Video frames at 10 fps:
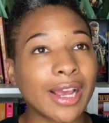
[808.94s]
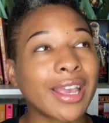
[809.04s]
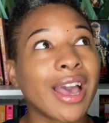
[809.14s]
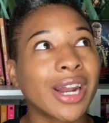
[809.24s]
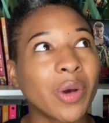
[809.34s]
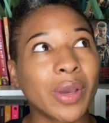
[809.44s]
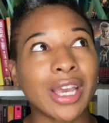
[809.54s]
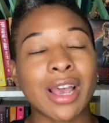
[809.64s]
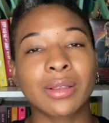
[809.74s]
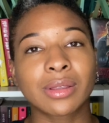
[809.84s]
I cannot
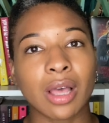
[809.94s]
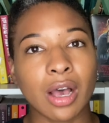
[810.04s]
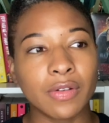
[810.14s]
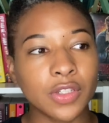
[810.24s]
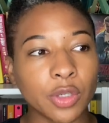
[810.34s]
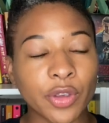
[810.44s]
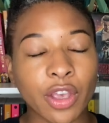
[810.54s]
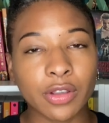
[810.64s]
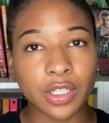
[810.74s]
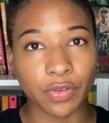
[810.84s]
wait. I love
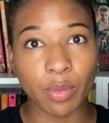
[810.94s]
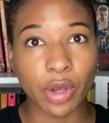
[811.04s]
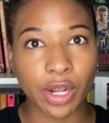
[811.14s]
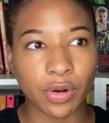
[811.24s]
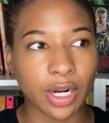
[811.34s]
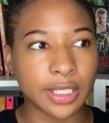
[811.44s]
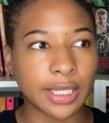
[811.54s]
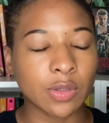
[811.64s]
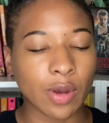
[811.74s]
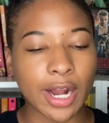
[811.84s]
Silvia Moreno
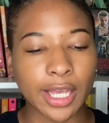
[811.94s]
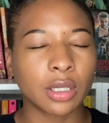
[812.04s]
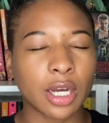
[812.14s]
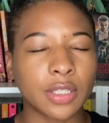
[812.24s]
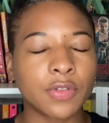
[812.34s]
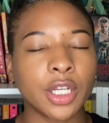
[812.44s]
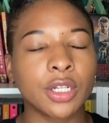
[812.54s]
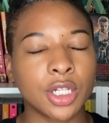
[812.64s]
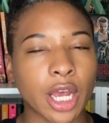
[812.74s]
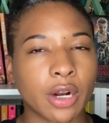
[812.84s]
Garcia's writing. Gods of Jade
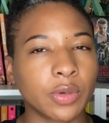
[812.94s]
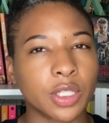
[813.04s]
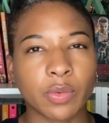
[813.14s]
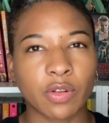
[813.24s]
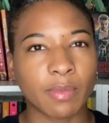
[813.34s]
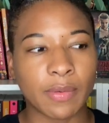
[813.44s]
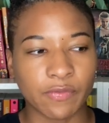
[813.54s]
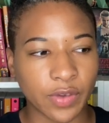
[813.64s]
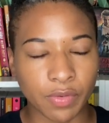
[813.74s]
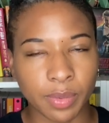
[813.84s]
and Shadow, which is one of my
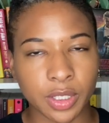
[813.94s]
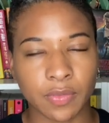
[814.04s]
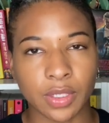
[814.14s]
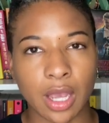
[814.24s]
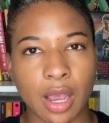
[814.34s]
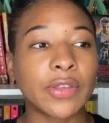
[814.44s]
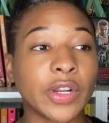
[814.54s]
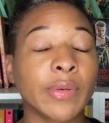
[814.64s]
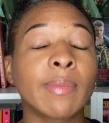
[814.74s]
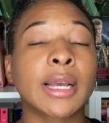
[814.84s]
favorite books of all time. And
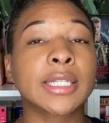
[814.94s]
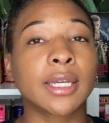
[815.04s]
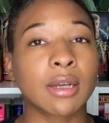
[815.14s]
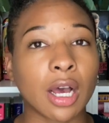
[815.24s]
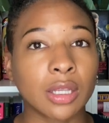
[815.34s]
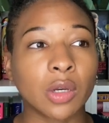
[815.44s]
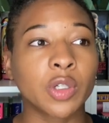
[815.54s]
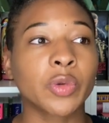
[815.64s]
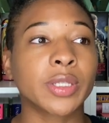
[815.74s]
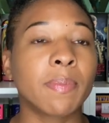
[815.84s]
then I read Mexican Gothic,
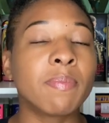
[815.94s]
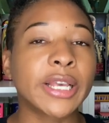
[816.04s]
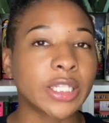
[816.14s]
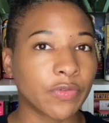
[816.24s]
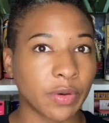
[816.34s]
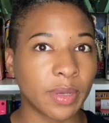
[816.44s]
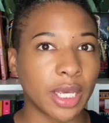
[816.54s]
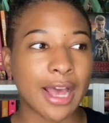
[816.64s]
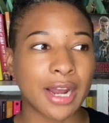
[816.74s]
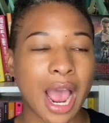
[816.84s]
which was a miss for
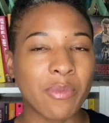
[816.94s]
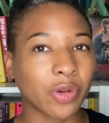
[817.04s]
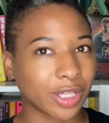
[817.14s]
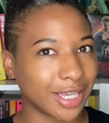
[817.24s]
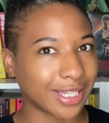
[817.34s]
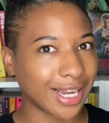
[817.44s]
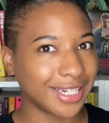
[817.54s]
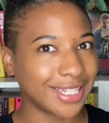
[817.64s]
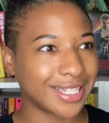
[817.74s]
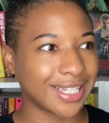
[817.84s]
me. And I'm really excited
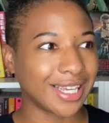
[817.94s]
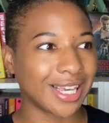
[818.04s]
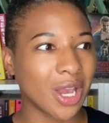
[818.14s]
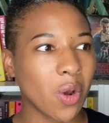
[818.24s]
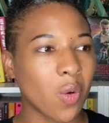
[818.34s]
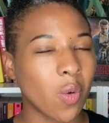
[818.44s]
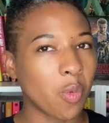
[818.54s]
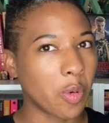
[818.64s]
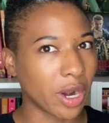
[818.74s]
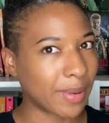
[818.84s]
to see
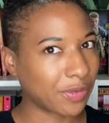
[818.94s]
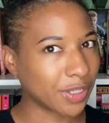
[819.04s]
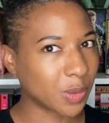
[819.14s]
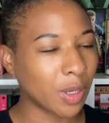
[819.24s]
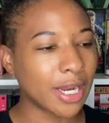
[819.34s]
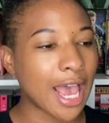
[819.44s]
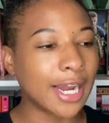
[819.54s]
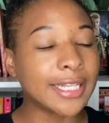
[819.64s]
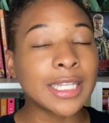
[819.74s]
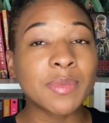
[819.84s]
what about this one.
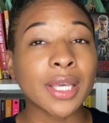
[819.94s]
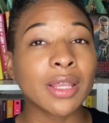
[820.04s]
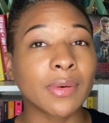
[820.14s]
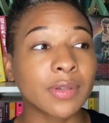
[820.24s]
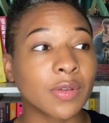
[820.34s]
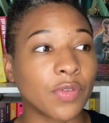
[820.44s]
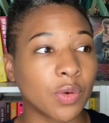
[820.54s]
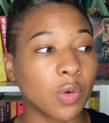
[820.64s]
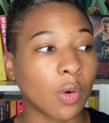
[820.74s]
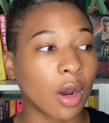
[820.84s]
And it seems like those of
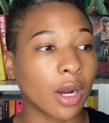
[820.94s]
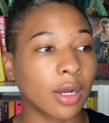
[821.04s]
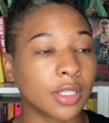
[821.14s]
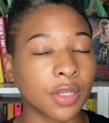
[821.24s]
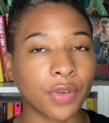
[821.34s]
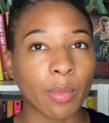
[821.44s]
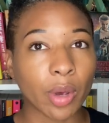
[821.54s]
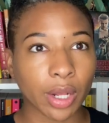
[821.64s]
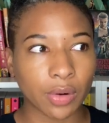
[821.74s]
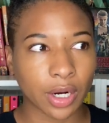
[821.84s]
you who are Silvia
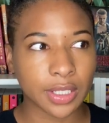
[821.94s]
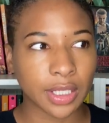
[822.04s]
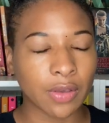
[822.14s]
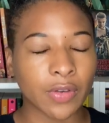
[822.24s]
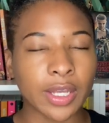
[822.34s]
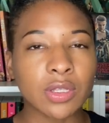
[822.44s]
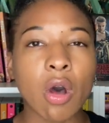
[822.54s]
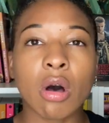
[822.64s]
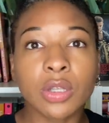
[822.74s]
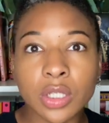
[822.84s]
Moreno Garcia fans
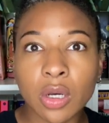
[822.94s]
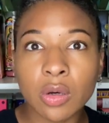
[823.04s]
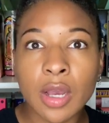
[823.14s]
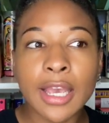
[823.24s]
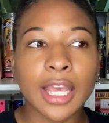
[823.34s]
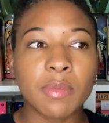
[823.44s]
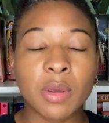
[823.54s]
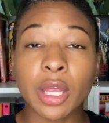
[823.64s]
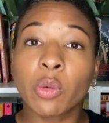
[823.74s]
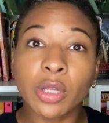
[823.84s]
also can
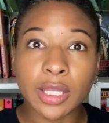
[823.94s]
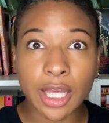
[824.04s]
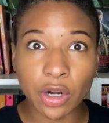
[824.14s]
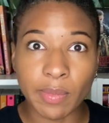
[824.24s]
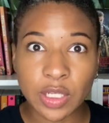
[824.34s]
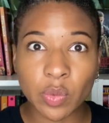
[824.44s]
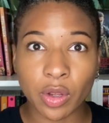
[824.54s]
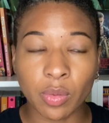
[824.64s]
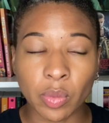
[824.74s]
be like really hit or miss with her